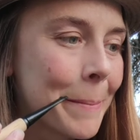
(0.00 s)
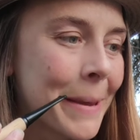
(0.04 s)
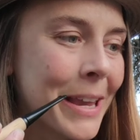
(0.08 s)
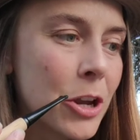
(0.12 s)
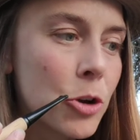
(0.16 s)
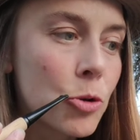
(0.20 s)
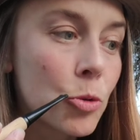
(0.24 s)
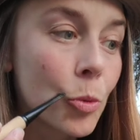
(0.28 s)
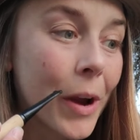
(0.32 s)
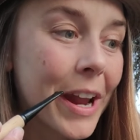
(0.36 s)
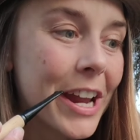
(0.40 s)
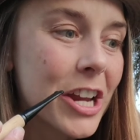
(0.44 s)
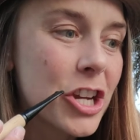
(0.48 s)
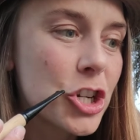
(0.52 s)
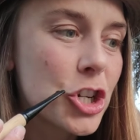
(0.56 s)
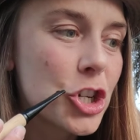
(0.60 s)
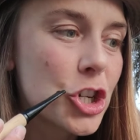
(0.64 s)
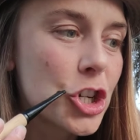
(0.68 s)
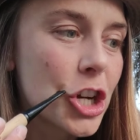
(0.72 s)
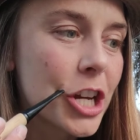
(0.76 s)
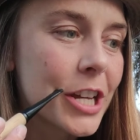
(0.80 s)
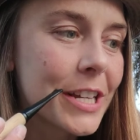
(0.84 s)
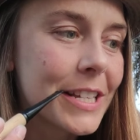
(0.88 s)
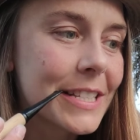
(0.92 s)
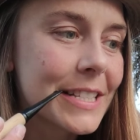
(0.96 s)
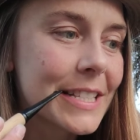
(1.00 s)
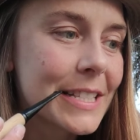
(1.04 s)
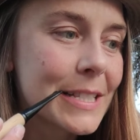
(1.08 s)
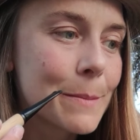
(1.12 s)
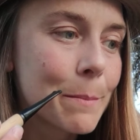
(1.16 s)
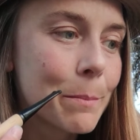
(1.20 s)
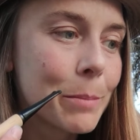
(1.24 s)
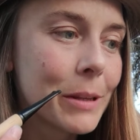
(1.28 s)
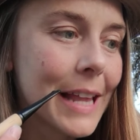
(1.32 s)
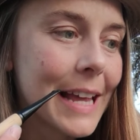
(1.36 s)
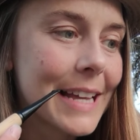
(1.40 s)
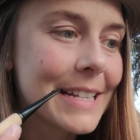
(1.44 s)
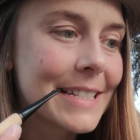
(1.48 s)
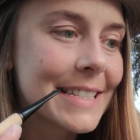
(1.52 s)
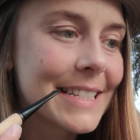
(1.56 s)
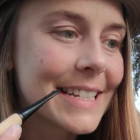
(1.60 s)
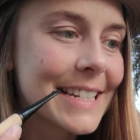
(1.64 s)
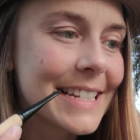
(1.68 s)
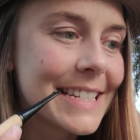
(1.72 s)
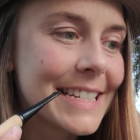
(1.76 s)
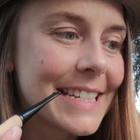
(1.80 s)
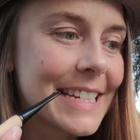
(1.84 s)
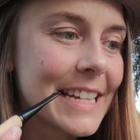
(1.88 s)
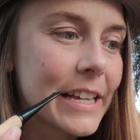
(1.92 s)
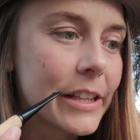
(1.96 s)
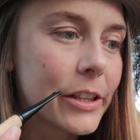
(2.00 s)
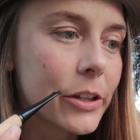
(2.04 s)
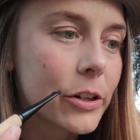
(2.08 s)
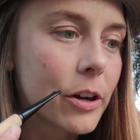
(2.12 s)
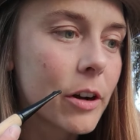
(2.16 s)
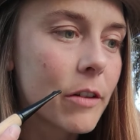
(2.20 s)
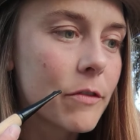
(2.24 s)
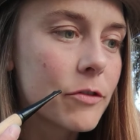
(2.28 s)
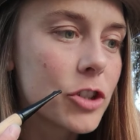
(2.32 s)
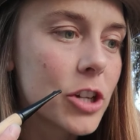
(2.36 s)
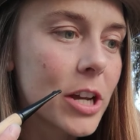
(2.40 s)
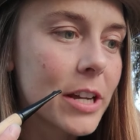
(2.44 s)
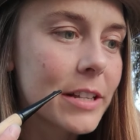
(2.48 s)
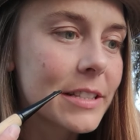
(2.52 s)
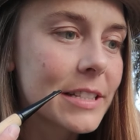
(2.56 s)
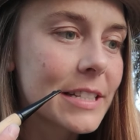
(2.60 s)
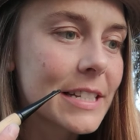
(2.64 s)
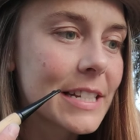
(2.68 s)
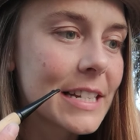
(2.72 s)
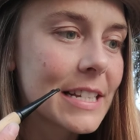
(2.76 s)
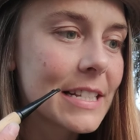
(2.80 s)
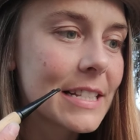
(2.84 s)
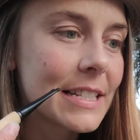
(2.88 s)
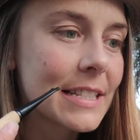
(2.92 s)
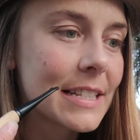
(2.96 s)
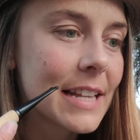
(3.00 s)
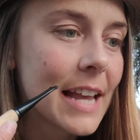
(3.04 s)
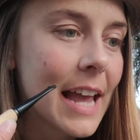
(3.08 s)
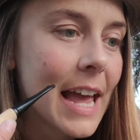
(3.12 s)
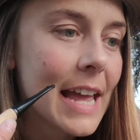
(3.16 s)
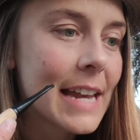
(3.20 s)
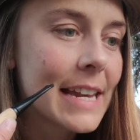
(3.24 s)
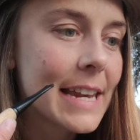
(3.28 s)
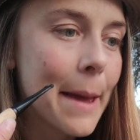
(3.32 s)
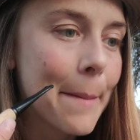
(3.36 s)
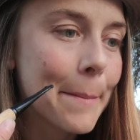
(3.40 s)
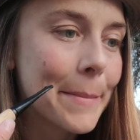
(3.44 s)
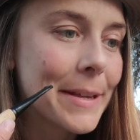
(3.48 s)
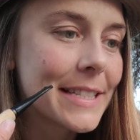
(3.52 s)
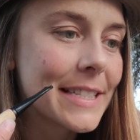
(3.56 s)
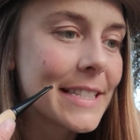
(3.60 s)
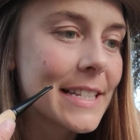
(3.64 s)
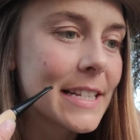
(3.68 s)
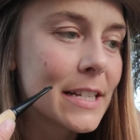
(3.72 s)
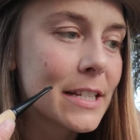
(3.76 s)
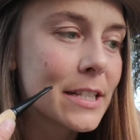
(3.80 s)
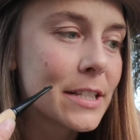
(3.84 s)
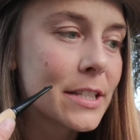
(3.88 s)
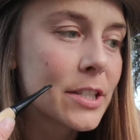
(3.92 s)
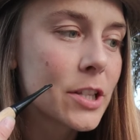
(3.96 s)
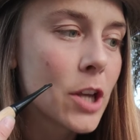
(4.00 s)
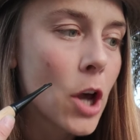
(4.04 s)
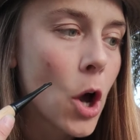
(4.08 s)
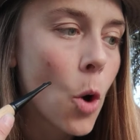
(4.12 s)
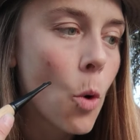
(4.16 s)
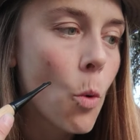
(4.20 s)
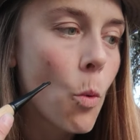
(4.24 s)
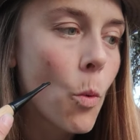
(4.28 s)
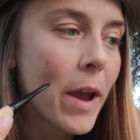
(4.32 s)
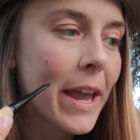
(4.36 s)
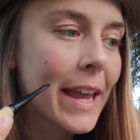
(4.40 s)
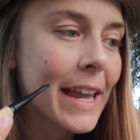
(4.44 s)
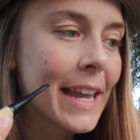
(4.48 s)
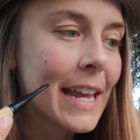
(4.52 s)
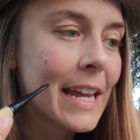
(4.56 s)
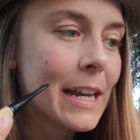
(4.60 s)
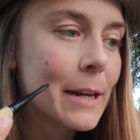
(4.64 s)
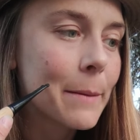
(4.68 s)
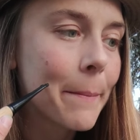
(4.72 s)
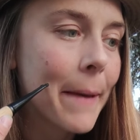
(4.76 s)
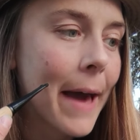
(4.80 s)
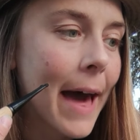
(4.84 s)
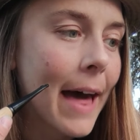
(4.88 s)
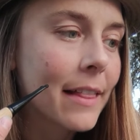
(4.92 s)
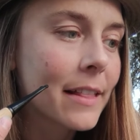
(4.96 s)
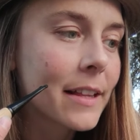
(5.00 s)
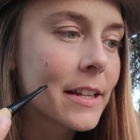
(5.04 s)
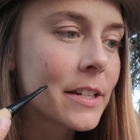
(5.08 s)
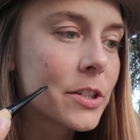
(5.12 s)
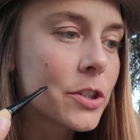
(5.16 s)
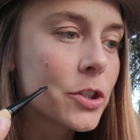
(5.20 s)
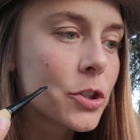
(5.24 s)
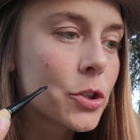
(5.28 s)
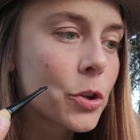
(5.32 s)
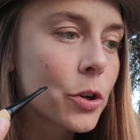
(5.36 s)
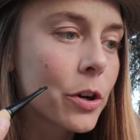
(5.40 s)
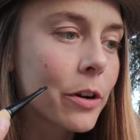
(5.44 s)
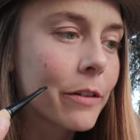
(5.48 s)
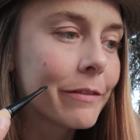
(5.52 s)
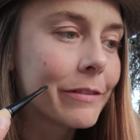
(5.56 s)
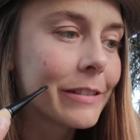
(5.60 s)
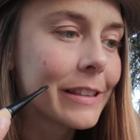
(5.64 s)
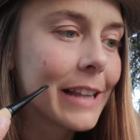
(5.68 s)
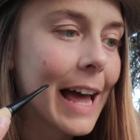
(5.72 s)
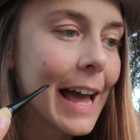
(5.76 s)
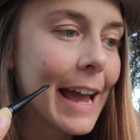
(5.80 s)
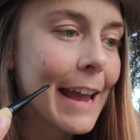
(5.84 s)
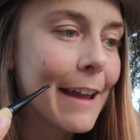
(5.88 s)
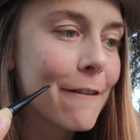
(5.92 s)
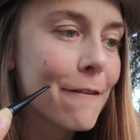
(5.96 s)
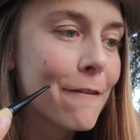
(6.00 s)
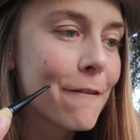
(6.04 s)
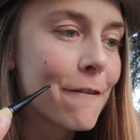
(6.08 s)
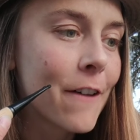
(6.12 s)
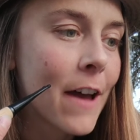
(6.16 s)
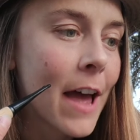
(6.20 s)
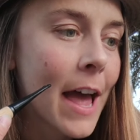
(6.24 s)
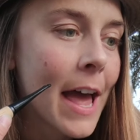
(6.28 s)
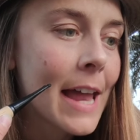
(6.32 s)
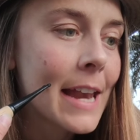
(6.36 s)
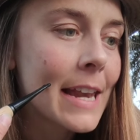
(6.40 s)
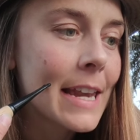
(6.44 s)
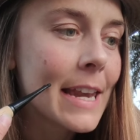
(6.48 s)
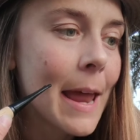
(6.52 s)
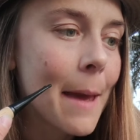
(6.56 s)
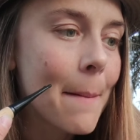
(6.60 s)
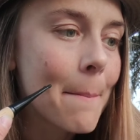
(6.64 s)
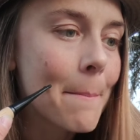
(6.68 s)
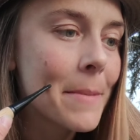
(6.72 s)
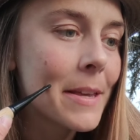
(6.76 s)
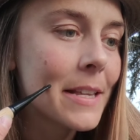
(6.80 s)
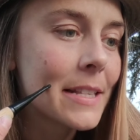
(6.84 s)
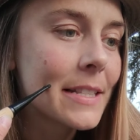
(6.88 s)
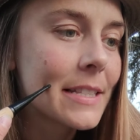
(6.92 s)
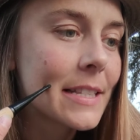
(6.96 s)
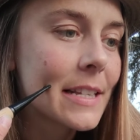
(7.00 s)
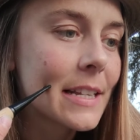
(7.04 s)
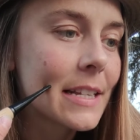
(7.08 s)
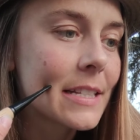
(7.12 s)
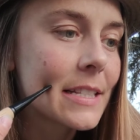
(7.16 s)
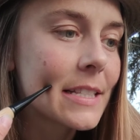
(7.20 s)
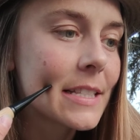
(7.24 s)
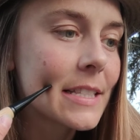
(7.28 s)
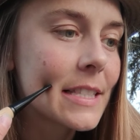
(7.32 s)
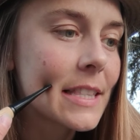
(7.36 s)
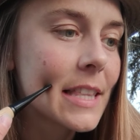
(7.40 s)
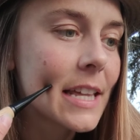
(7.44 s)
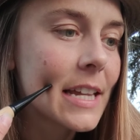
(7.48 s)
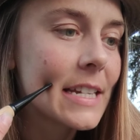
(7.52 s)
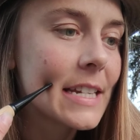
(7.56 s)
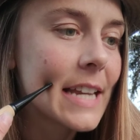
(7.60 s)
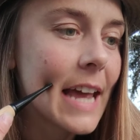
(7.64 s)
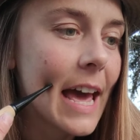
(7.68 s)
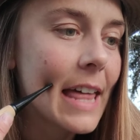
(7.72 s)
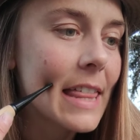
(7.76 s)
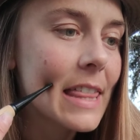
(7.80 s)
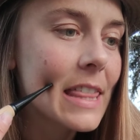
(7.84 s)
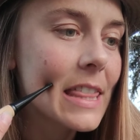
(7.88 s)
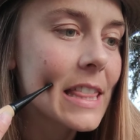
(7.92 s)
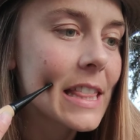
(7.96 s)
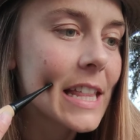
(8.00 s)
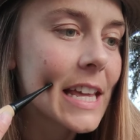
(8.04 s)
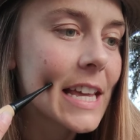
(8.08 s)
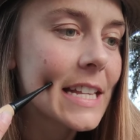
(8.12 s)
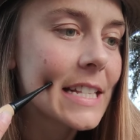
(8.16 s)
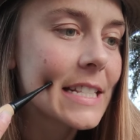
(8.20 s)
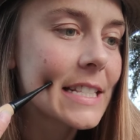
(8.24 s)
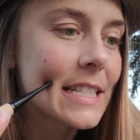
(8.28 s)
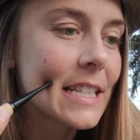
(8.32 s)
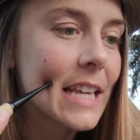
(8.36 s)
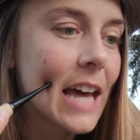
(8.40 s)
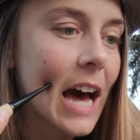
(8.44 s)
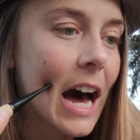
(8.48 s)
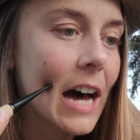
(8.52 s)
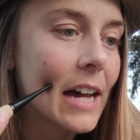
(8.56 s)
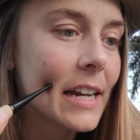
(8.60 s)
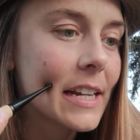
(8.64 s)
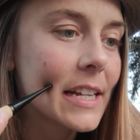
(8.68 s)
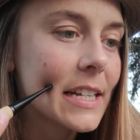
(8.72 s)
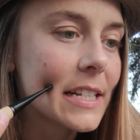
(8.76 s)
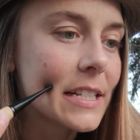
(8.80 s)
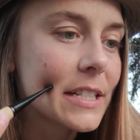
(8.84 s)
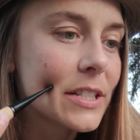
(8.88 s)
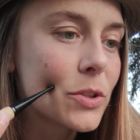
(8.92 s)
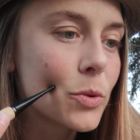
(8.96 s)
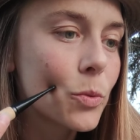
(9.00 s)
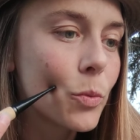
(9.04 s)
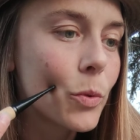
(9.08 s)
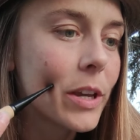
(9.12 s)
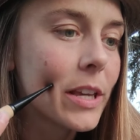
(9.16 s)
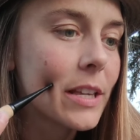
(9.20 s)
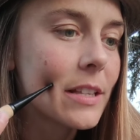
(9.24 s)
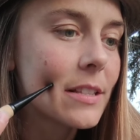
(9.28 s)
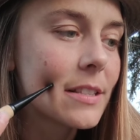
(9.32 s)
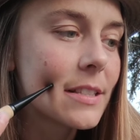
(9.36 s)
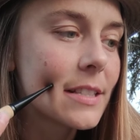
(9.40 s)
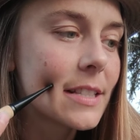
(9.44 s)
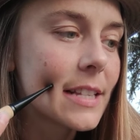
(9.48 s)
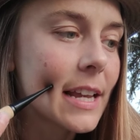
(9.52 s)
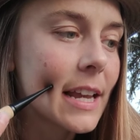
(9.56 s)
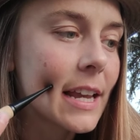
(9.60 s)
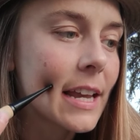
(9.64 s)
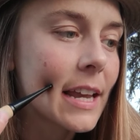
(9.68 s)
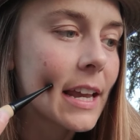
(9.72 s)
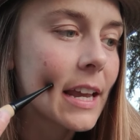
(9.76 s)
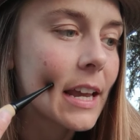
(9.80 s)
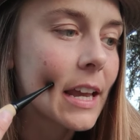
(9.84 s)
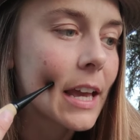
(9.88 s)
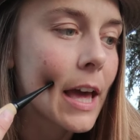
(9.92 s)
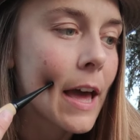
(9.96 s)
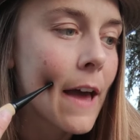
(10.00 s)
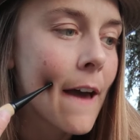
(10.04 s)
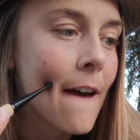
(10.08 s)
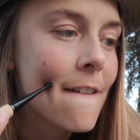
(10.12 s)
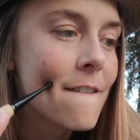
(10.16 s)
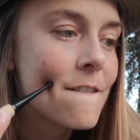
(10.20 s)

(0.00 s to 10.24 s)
Be gracious, blessed dealer of justice, nemesis, winged balancer of life, nemesis, the deathless goddess we sing,